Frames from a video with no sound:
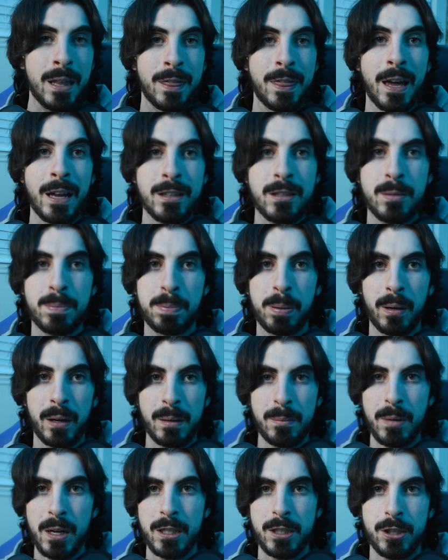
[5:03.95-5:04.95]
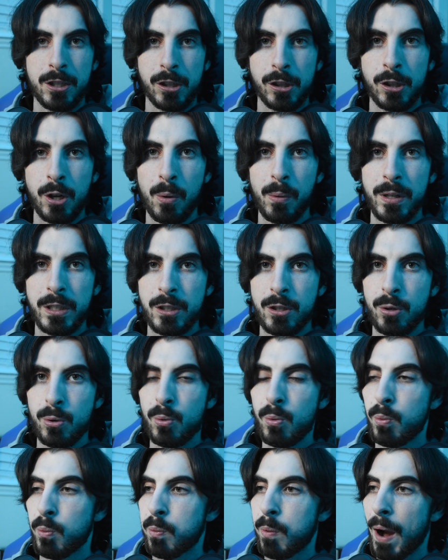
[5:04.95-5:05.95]
that's pretty much going
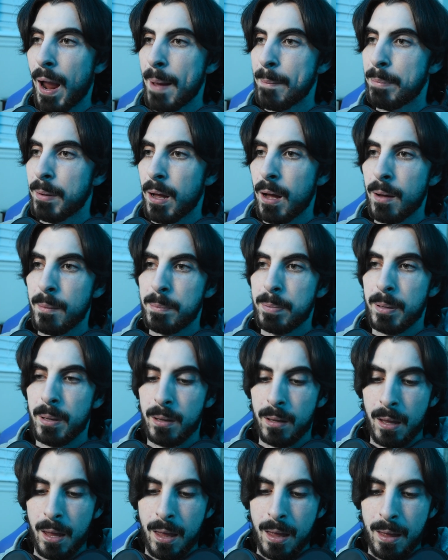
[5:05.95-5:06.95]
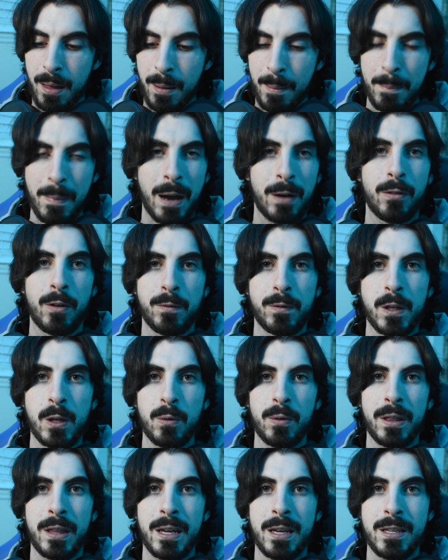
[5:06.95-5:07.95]
to wrap up my
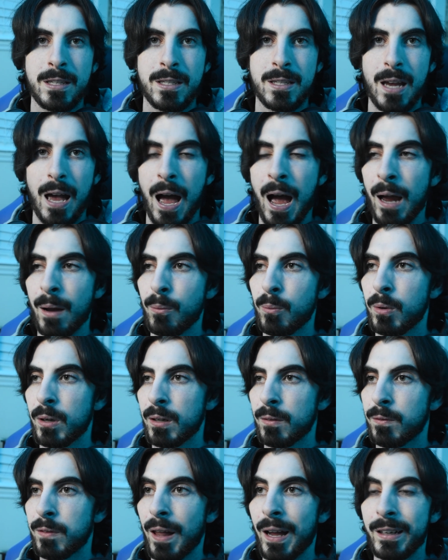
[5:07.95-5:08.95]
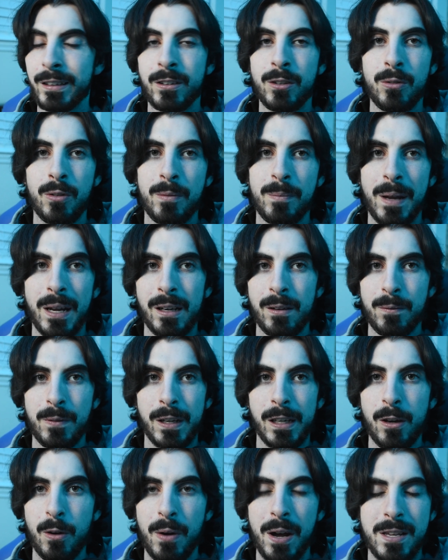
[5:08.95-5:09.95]
review of this. I would have liked to have made a
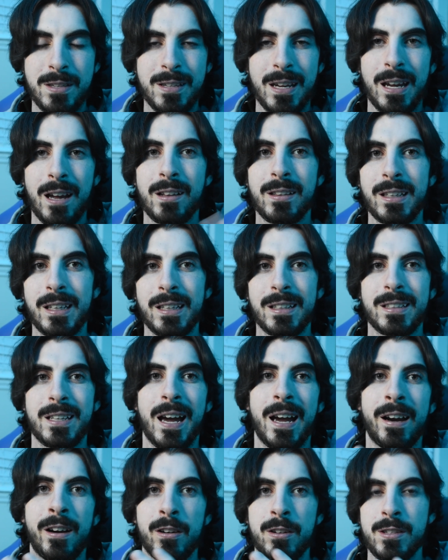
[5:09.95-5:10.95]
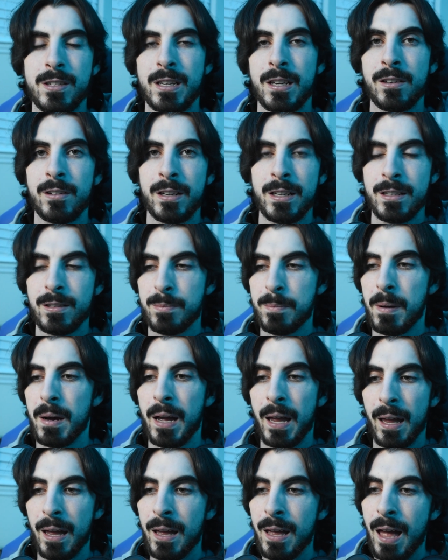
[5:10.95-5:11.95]
video essay on the entire series,
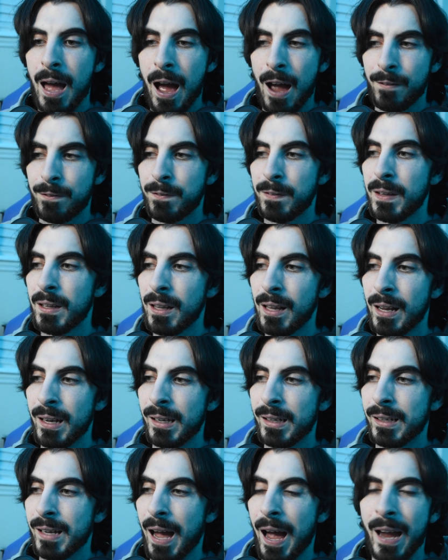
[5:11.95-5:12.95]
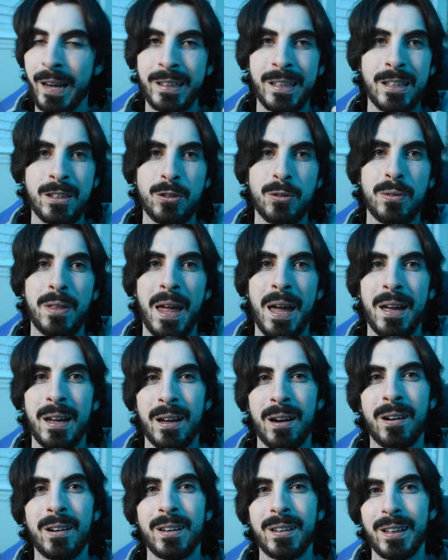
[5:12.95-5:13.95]
but I feel like I can do
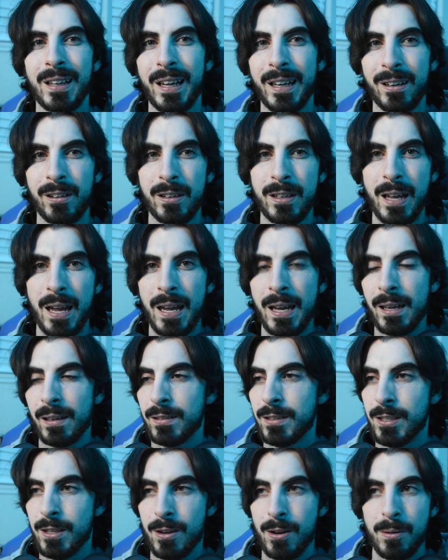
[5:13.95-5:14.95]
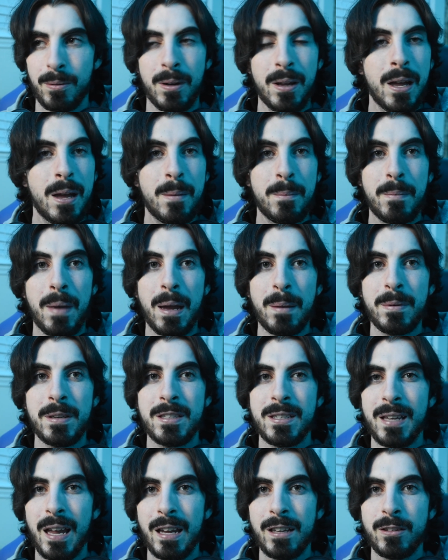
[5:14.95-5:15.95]
that on a later date. So maybe
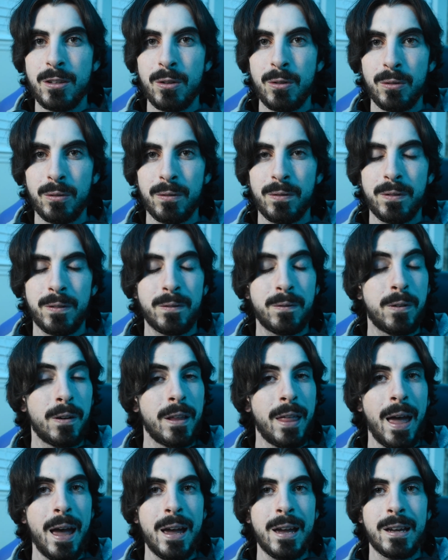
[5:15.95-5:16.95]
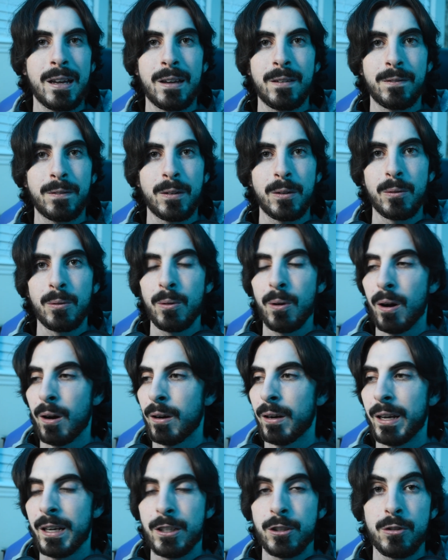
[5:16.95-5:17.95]
stay tuned for that. If you
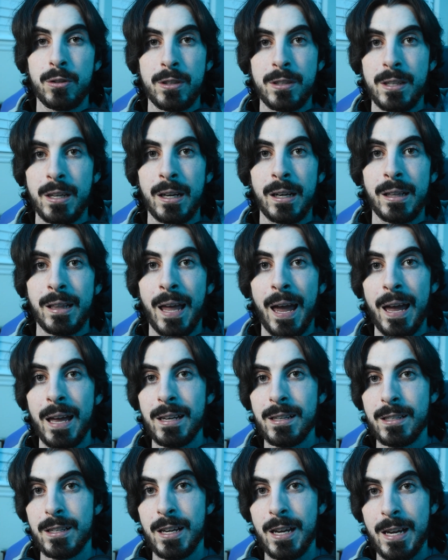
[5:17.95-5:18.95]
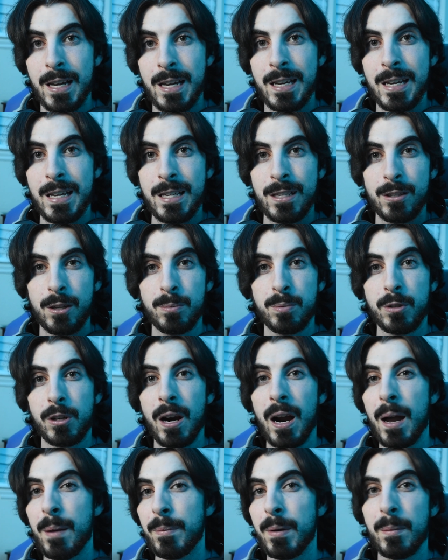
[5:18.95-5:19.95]
are interested in that,
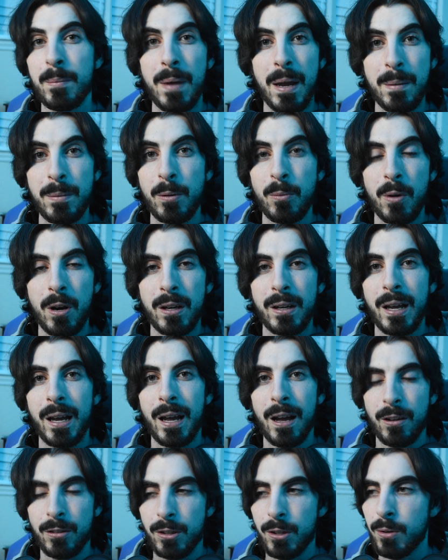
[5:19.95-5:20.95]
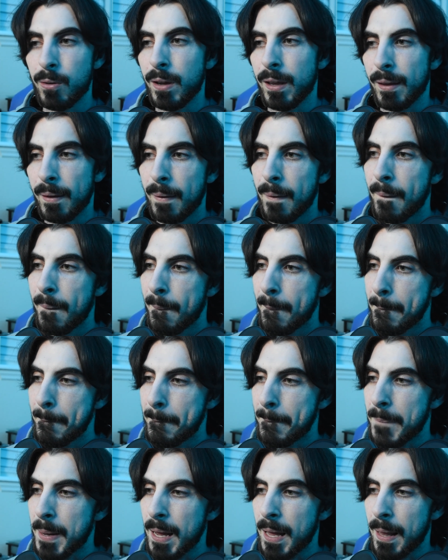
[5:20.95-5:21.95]
subscribe, and maybe one day I'll do it.
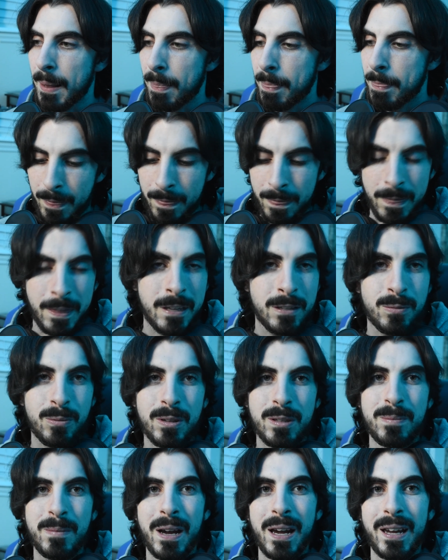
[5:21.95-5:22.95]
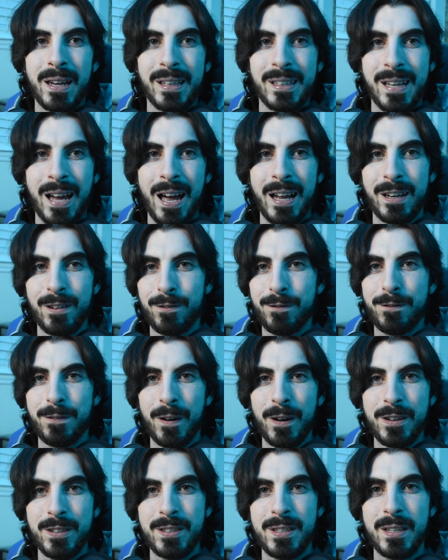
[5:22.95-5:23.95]
But this was my kind of
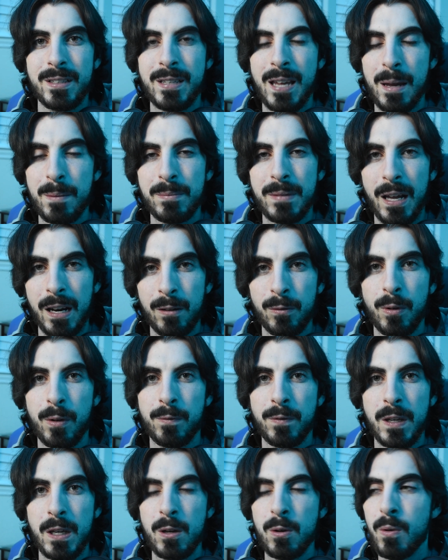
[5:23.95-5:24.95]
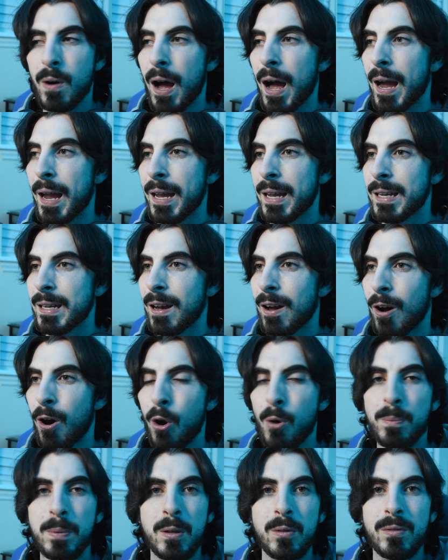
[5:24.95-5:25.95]
first attempt at a review. I
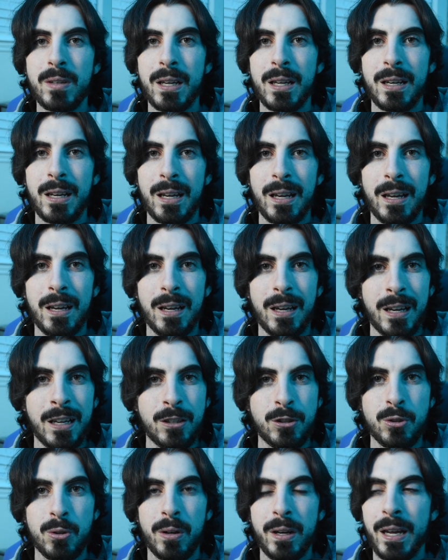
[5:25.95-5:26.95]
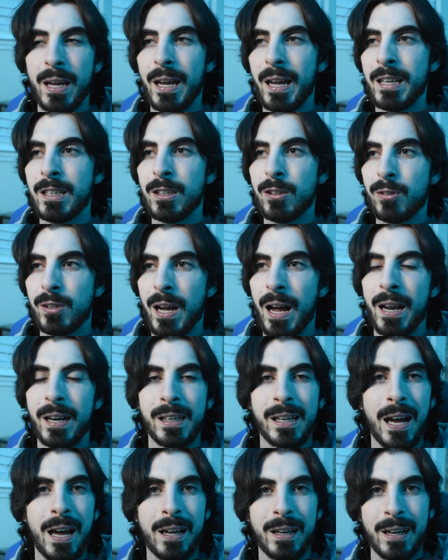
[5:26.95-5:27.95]
hope you did enjoy it and you kind of
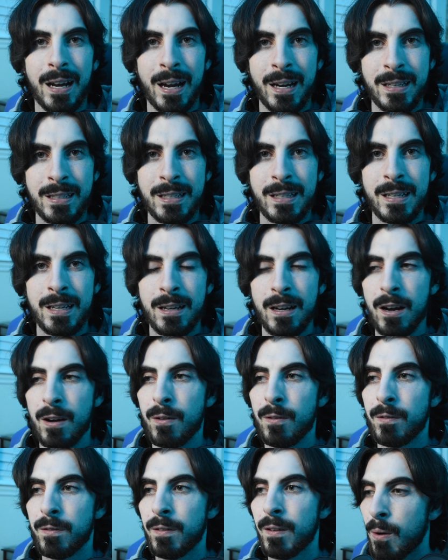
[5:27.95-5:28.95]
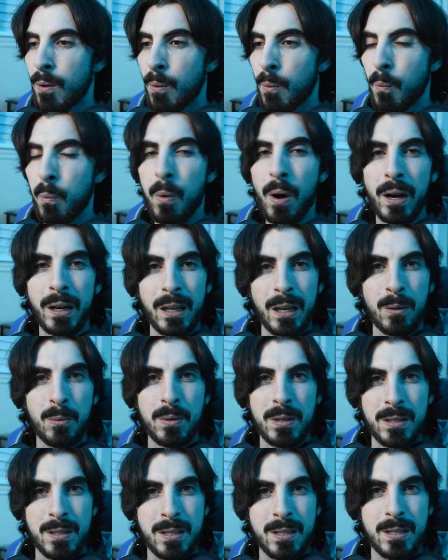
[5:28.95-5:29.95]
got an idea of what it
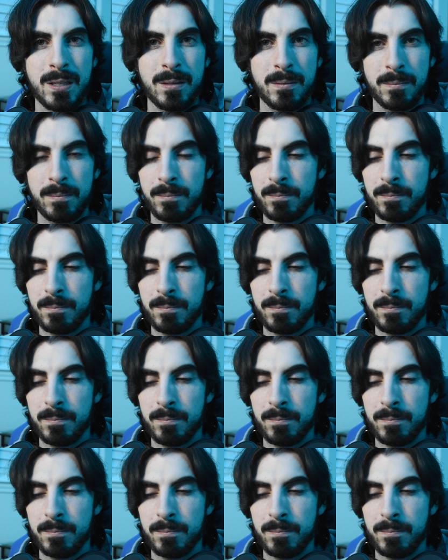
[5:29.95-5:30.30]
was